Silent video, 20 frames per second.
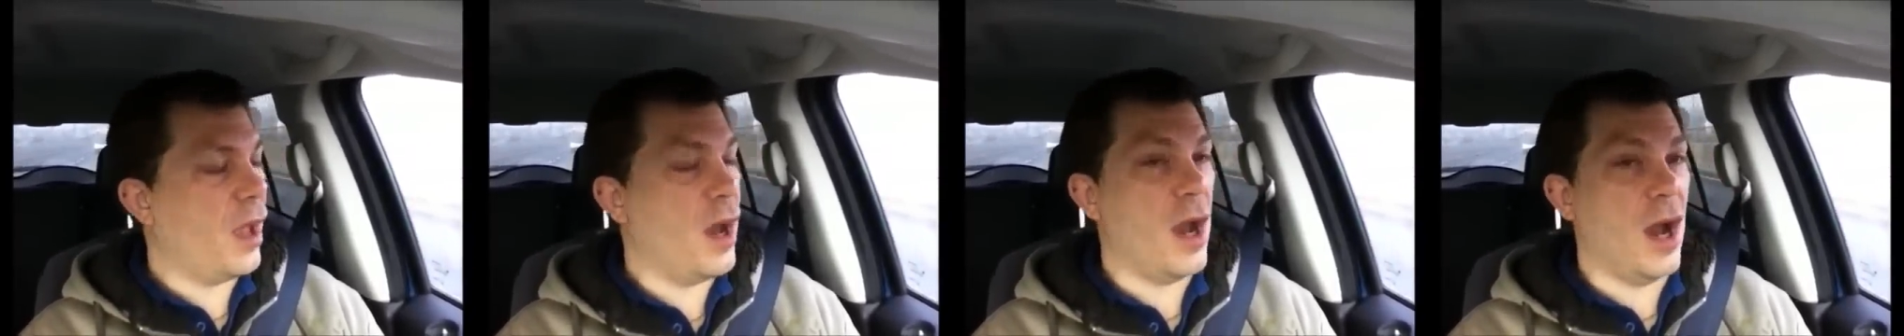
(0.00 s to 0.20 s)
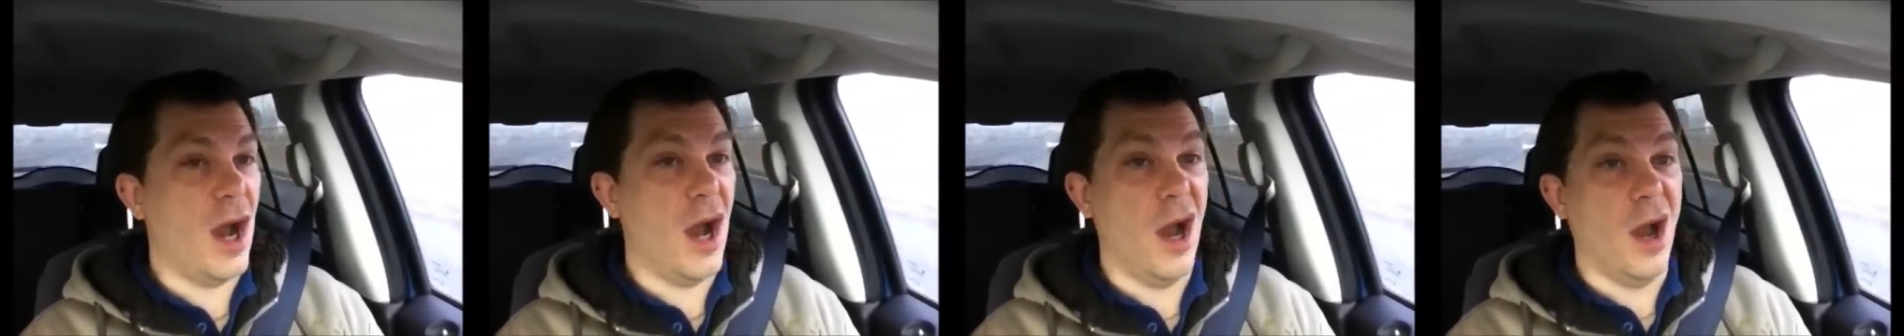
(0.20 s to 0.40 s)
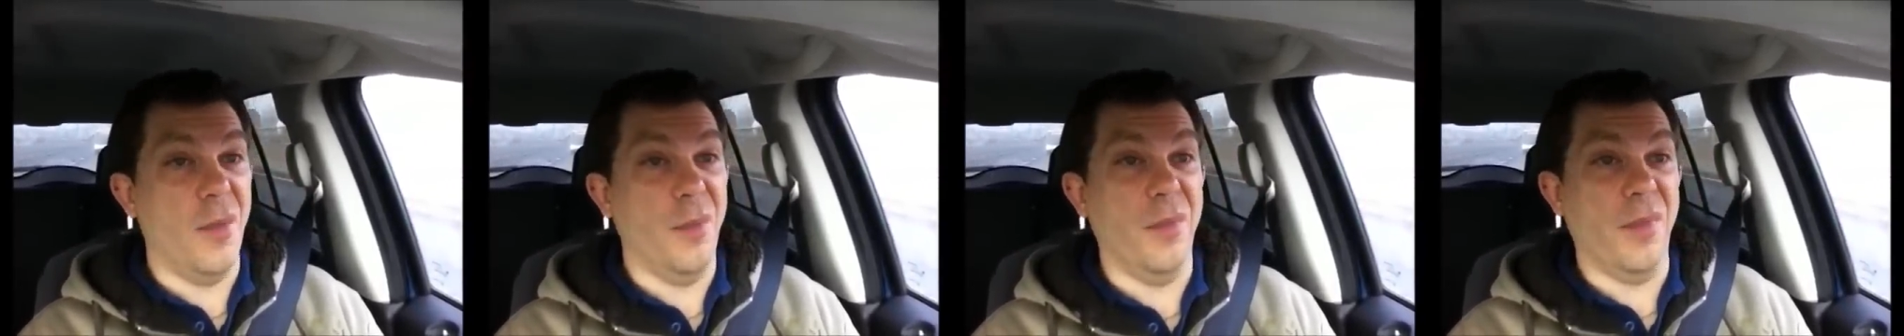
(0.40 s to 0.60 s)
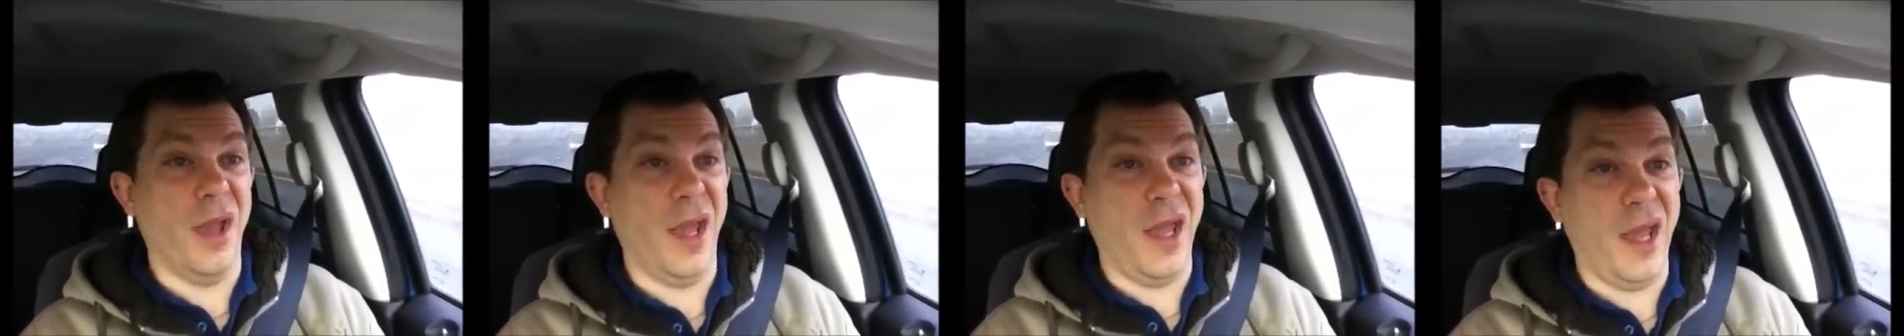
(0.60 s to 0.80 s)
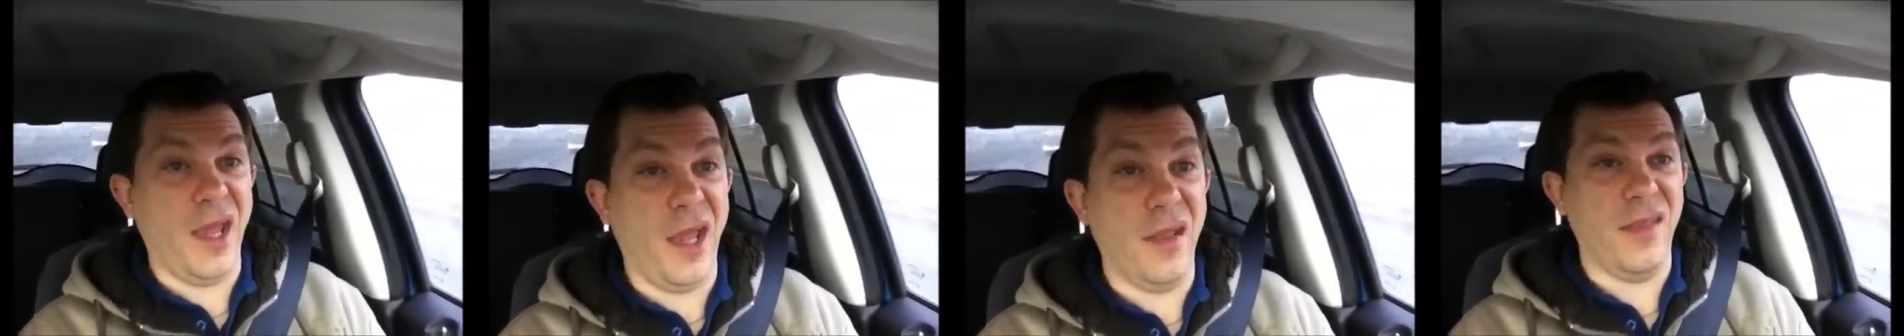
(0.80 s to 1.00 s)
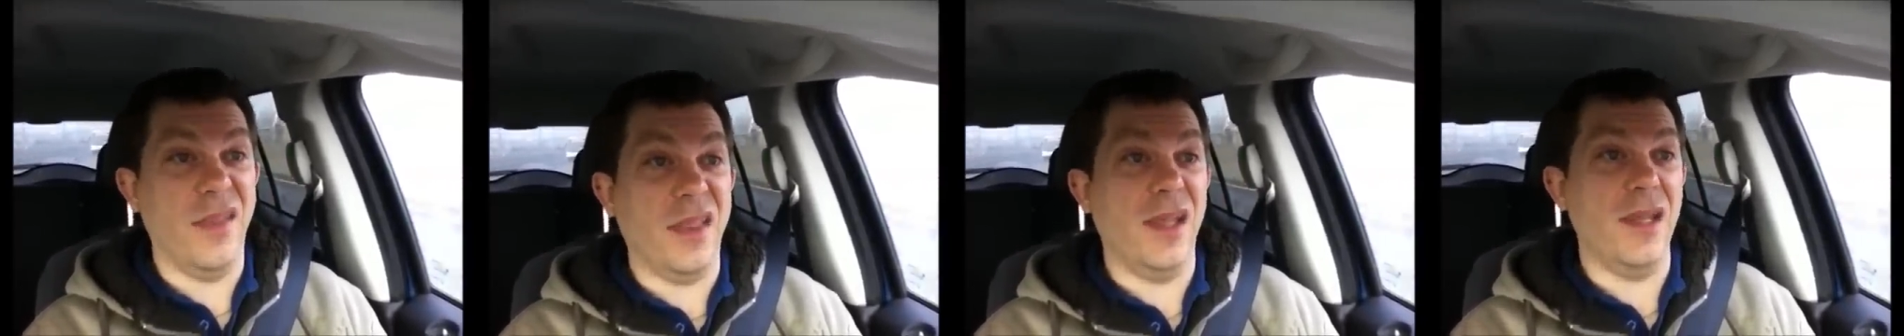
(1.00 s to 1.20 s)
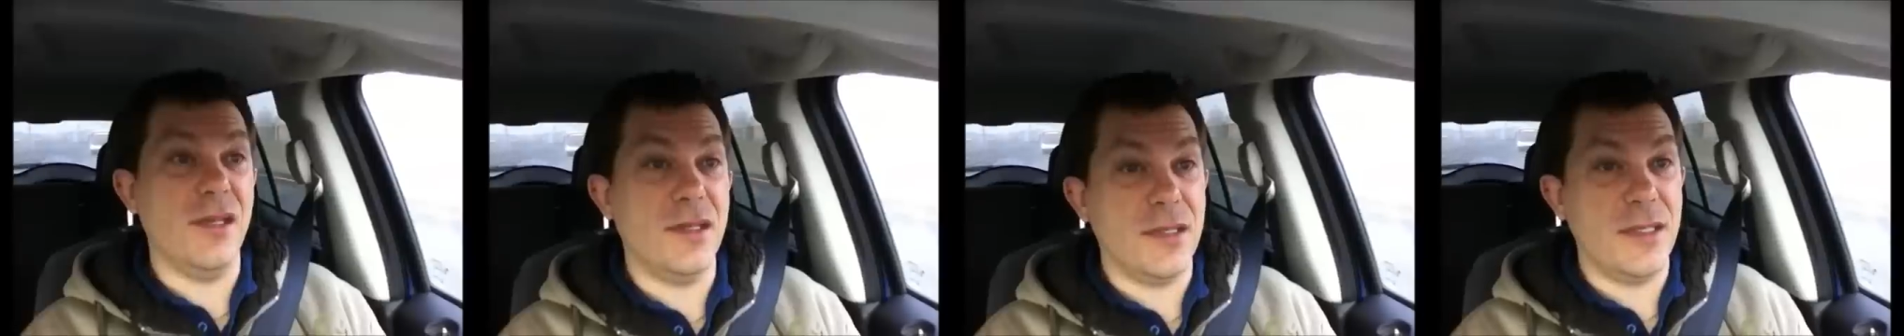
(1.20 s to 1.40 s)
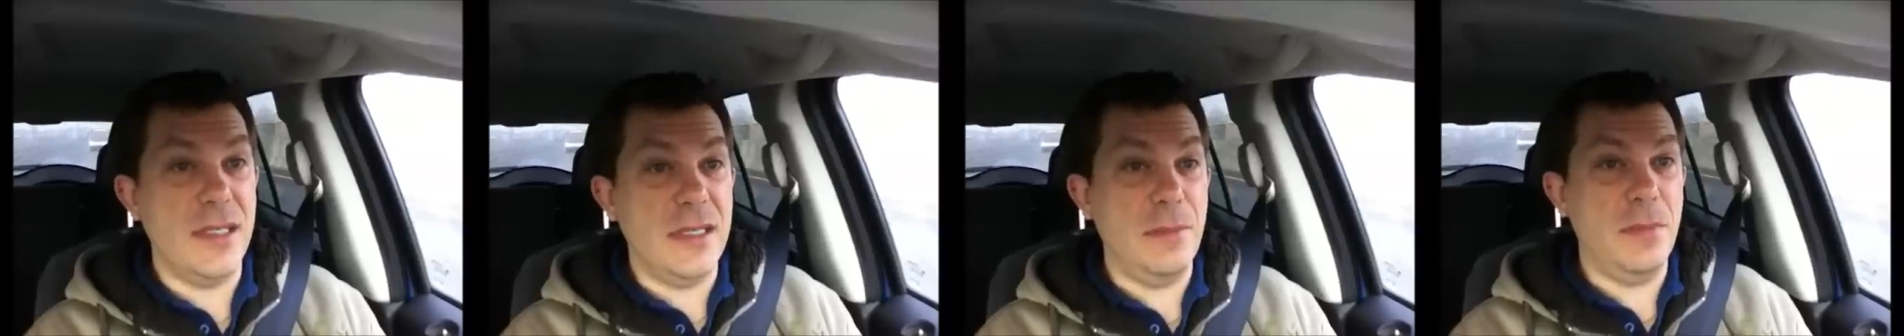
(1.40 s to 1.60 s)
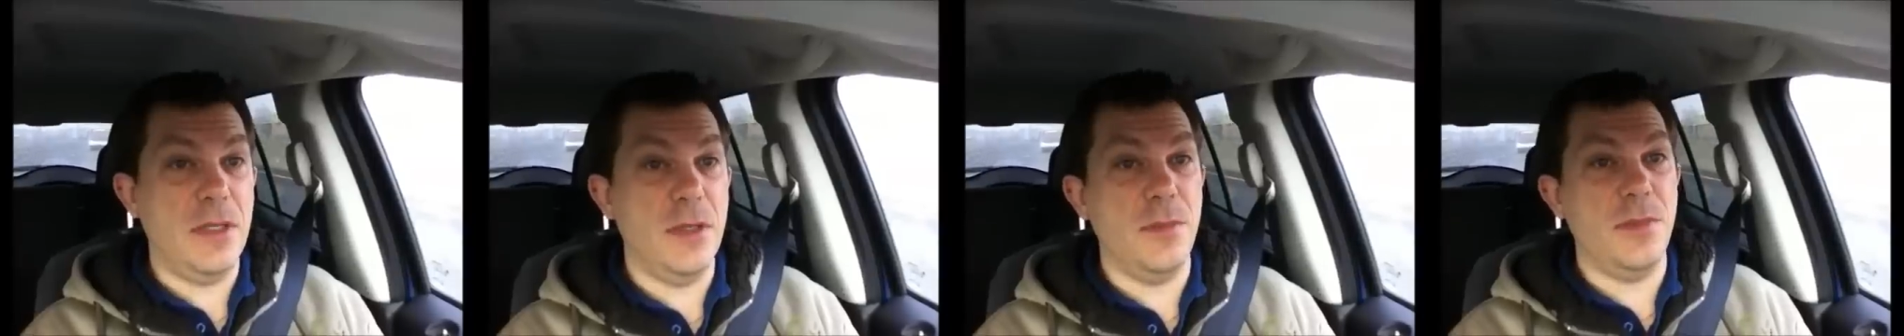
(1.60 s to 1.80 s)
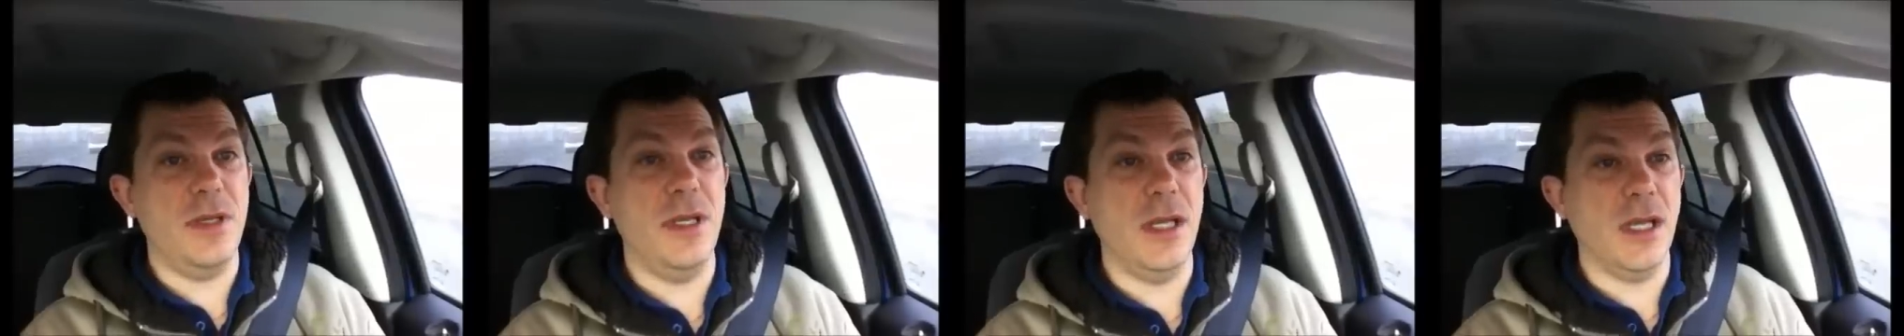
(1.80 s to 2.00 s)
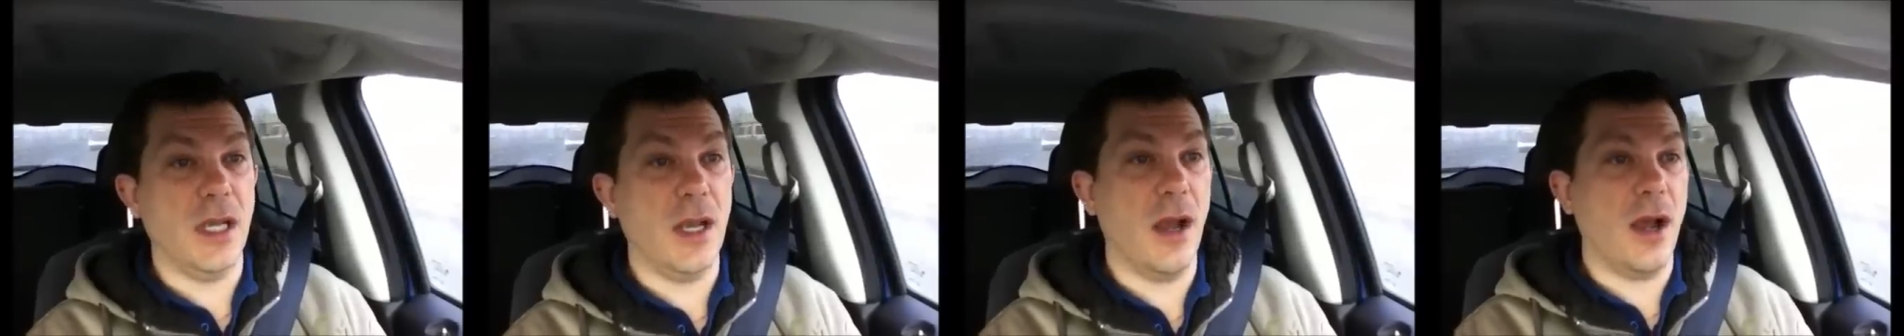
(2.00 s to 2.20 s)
and they seem to be